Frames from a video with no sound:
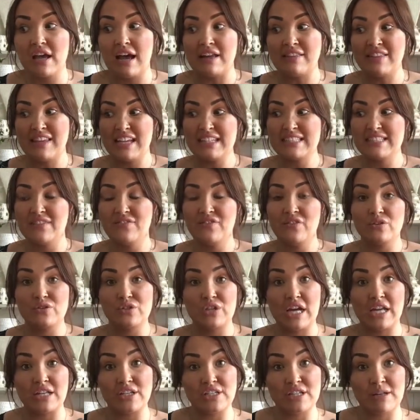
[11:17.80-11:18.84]
and that's if you're
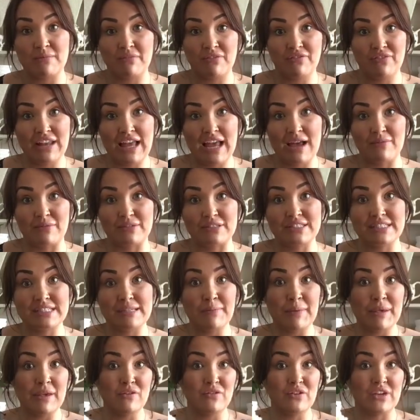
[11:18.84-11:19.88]
changing up the flowers. To
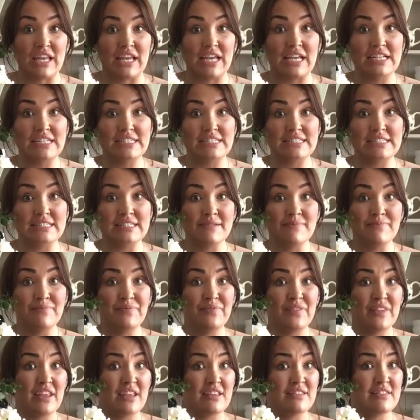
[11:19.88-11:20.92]
be honest,
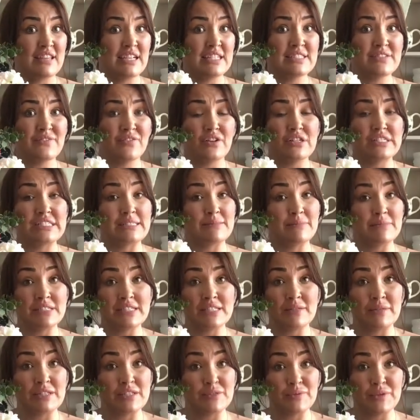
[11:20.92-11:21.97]
these are very similar to
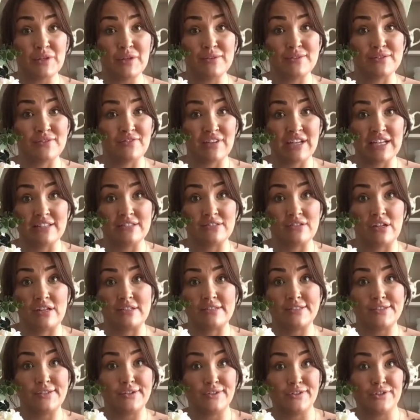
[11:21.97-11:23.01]
the ones we use at
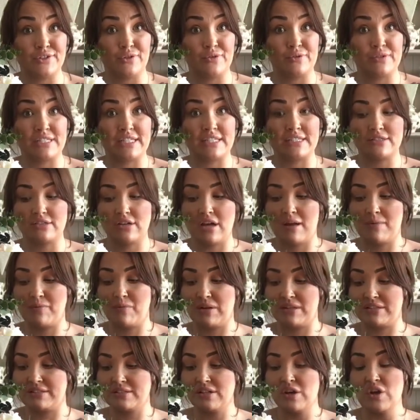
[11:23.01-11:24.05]
Valentine's, so you could use these type
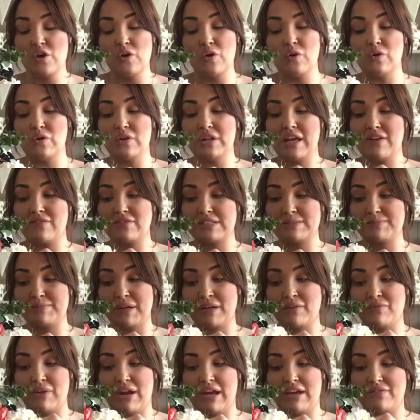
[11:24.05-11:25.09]
ones or the other
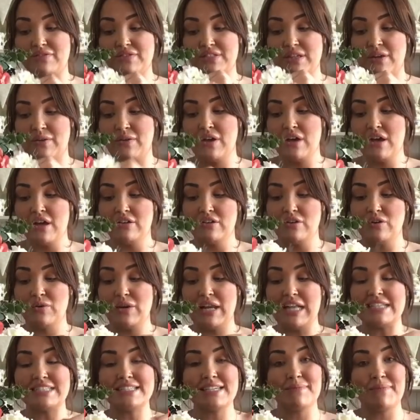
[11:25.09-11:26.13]
spring wreath. So you
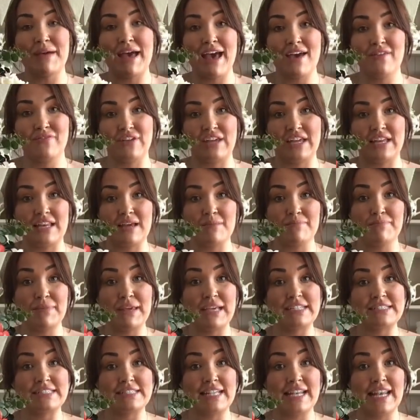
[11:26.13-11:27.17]
will end up having a
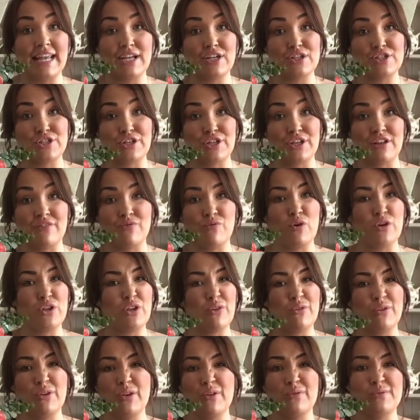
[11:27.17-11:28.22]
big selection of what
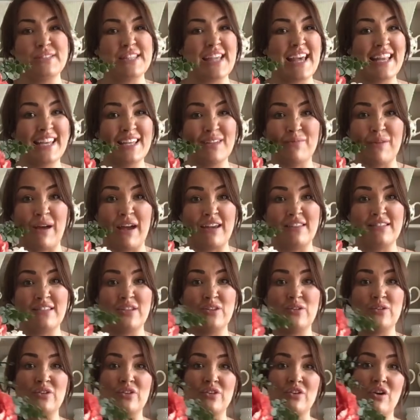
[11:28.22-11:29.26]
you use anyway, and then
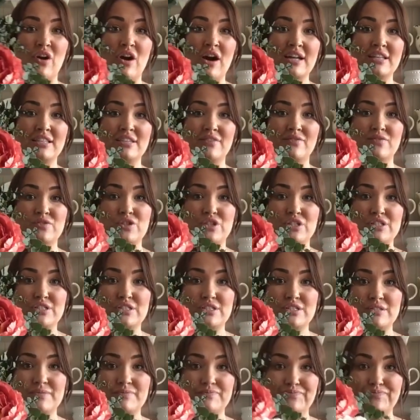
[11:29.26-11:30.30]
you can kind of
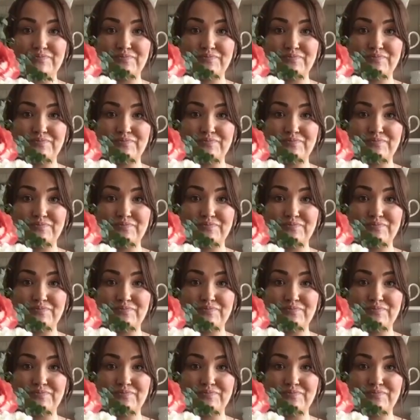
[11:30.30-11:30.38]
just